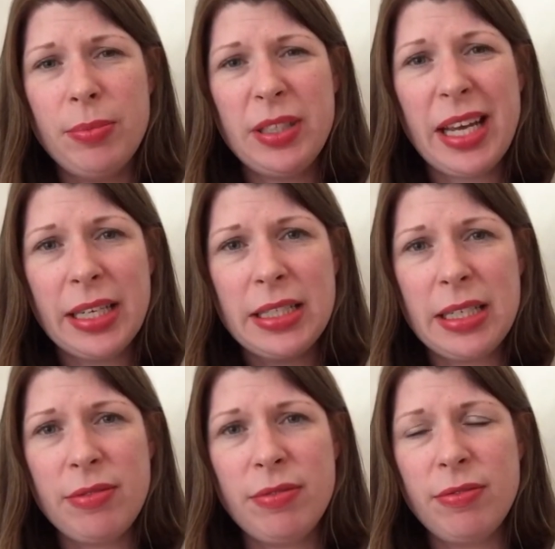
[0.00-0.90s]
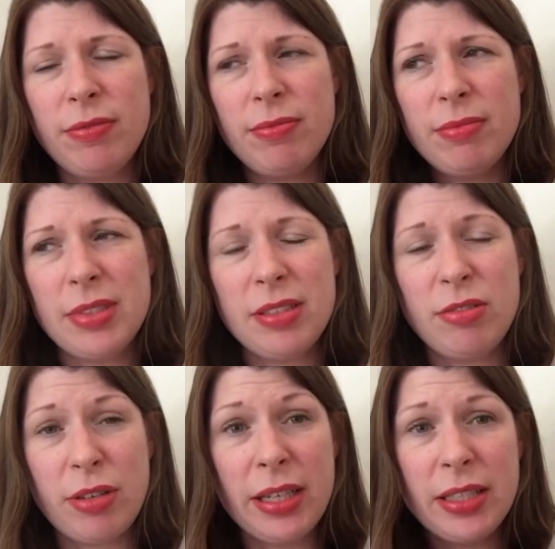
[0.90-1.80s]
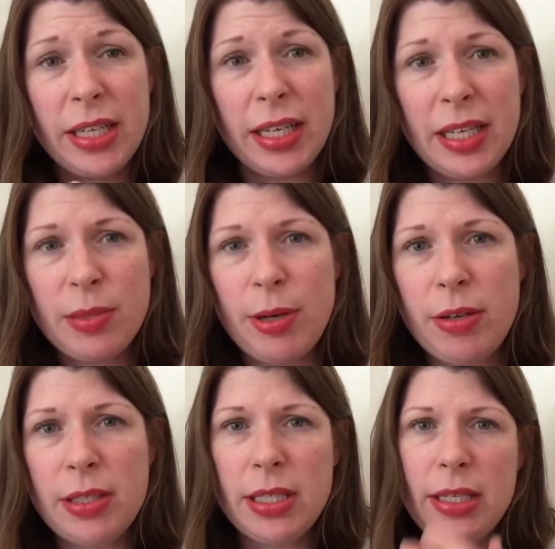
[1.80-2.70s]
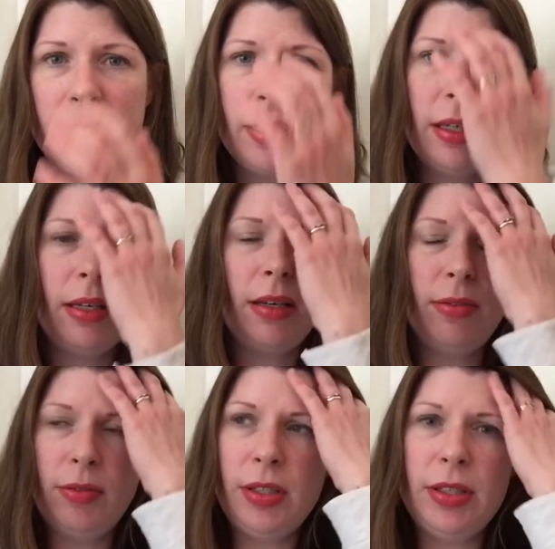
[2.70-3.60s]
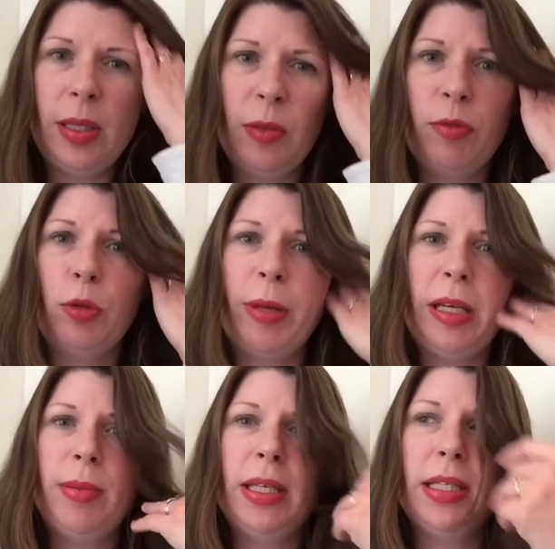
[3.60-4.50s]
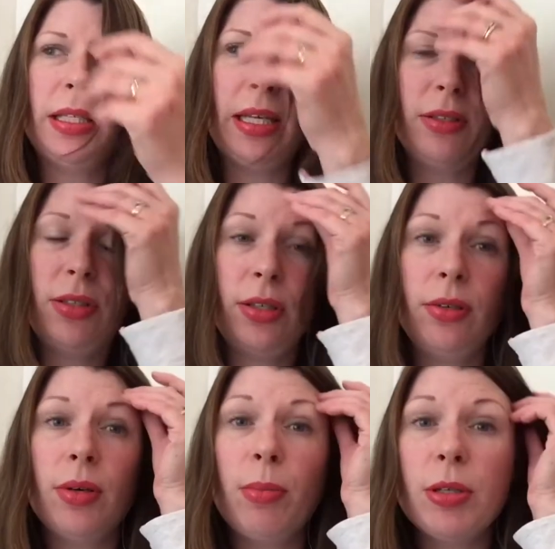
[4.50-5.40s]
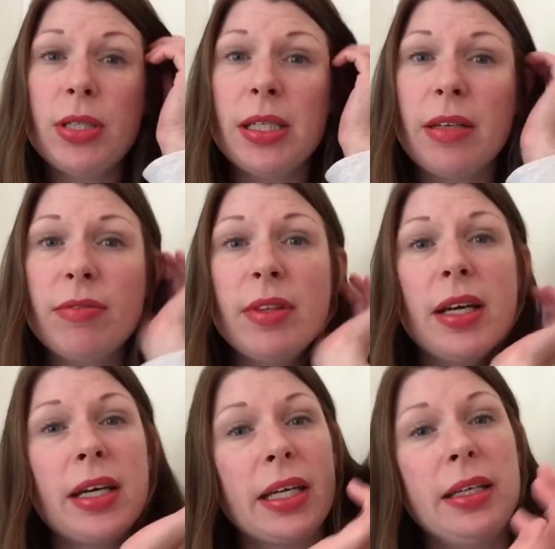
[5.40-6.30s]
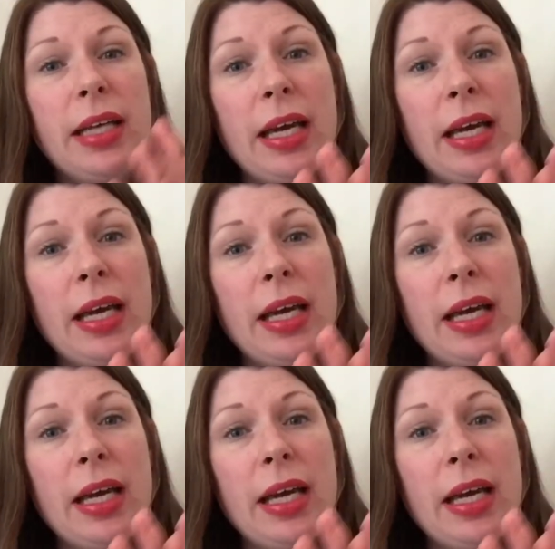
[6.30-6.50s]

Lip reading: negative, tragic experiences of losing 4 babies into a positive that I can